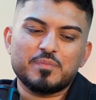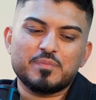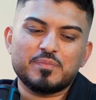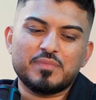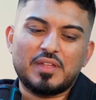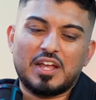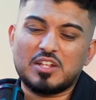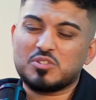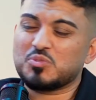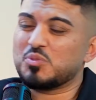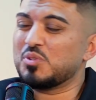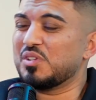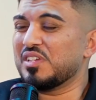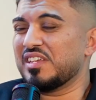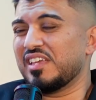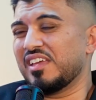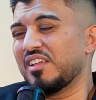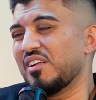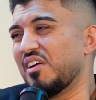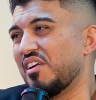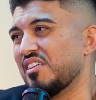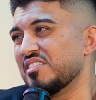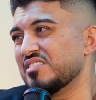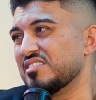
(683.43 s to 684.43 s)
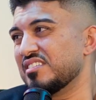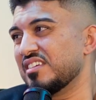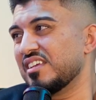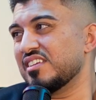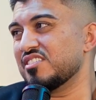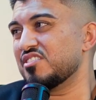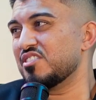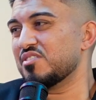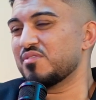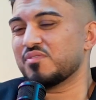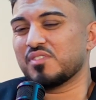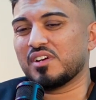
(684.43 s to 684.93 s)
That's really it, honestly.
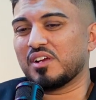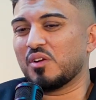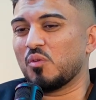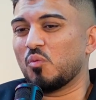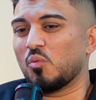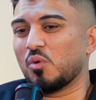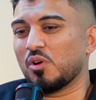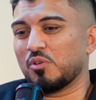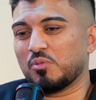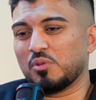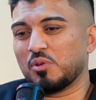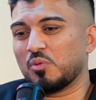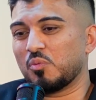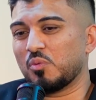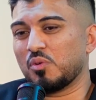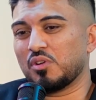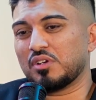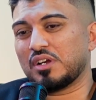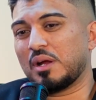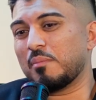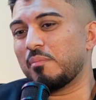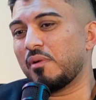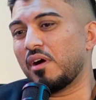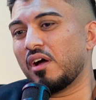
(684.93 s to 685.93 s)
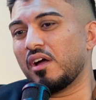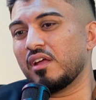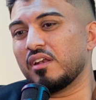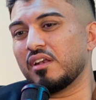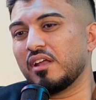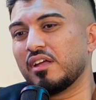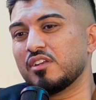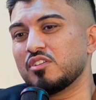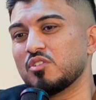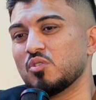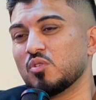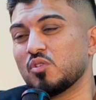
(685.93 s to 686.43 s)
It's just fucking work. I bought
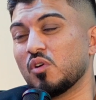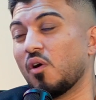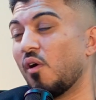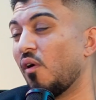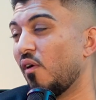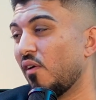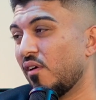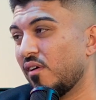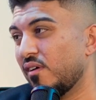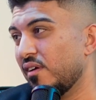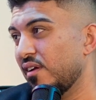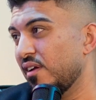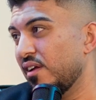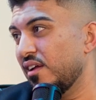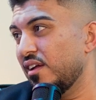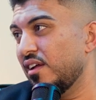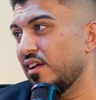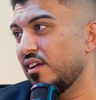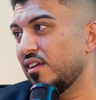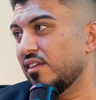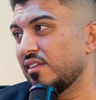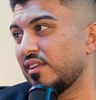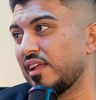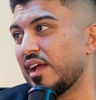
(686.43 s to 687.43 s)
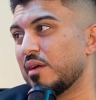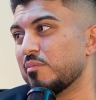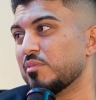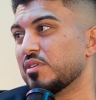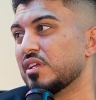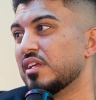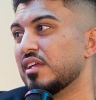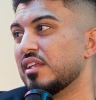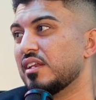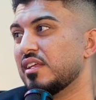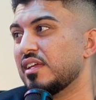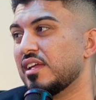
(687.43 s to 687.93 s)
a new car,
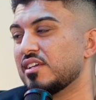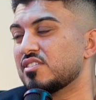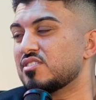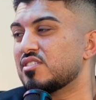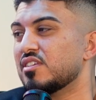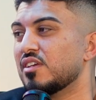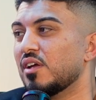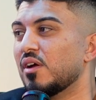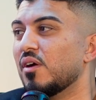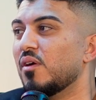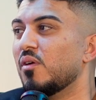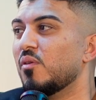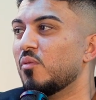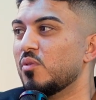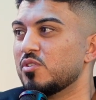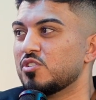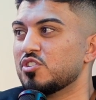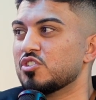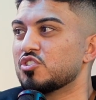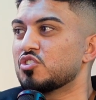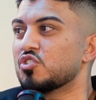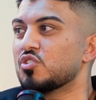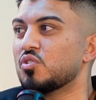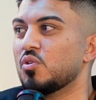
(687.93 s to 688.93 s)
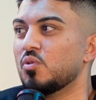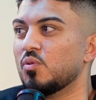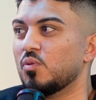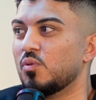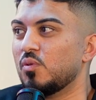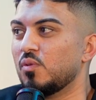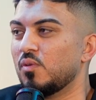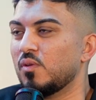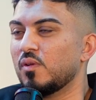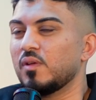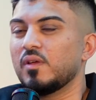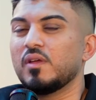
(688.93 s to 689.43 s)
Lamborghini STO, which is
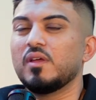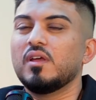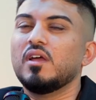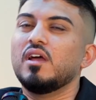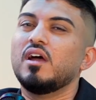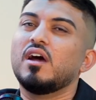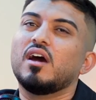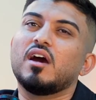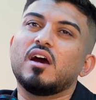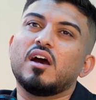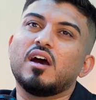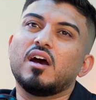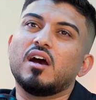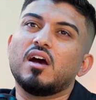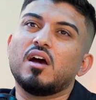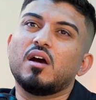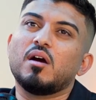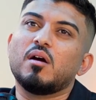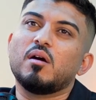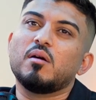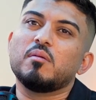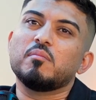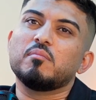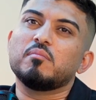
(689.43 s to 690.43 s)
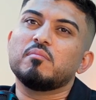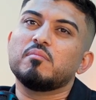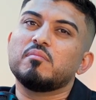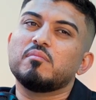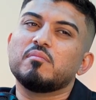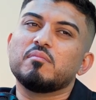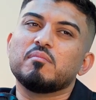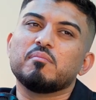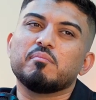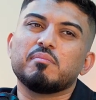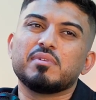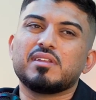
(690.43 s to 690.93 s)
cool.
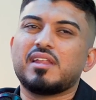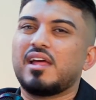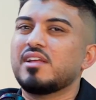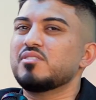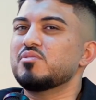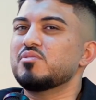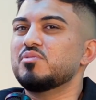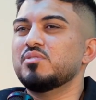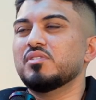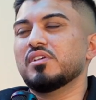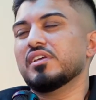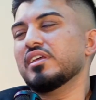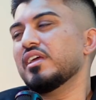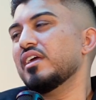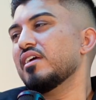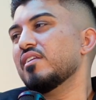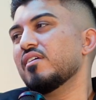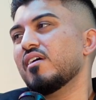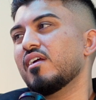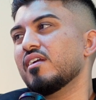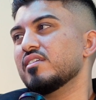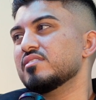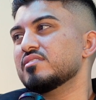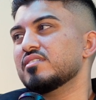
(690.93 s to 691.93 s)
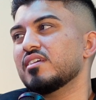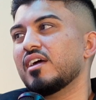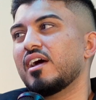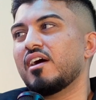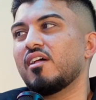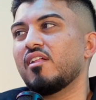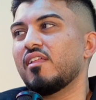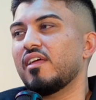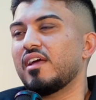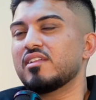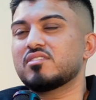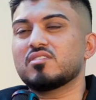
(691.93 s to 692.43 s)
But that's really it, honestly.
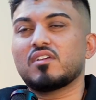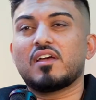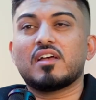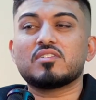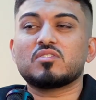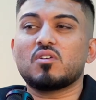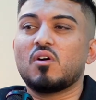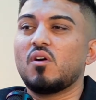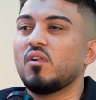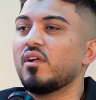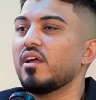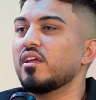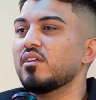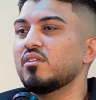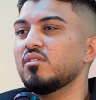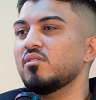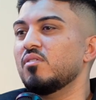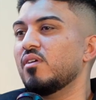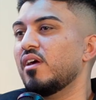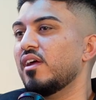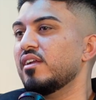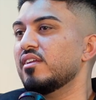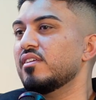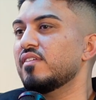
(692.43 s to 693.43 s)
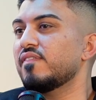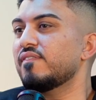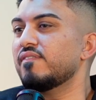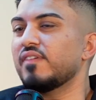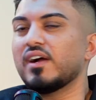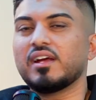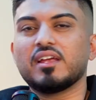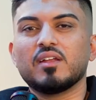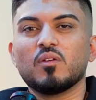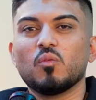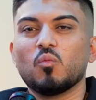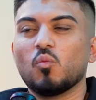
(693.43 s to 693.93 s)
That's all I do. I just
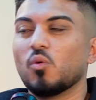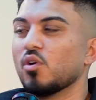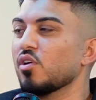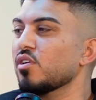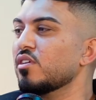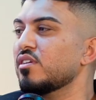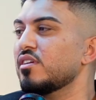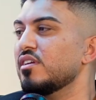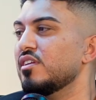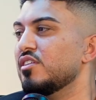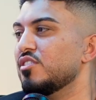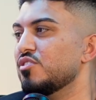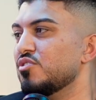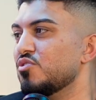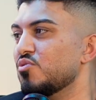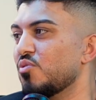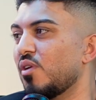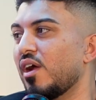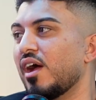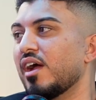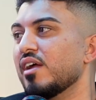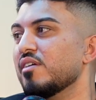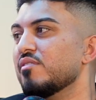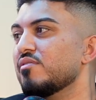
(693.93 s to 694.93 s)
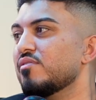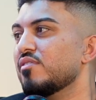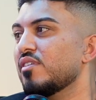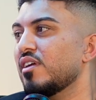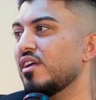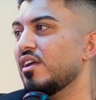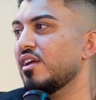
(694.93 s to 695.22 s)
fucking work and drive.